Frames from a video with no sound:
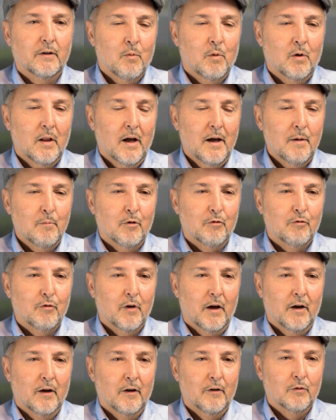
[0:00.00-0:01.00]
Well, I'm
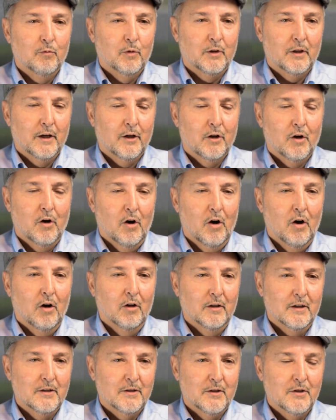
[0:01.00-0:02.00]
what they
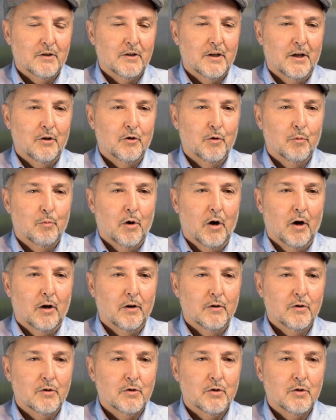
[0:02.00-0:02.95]
call as a senior partner,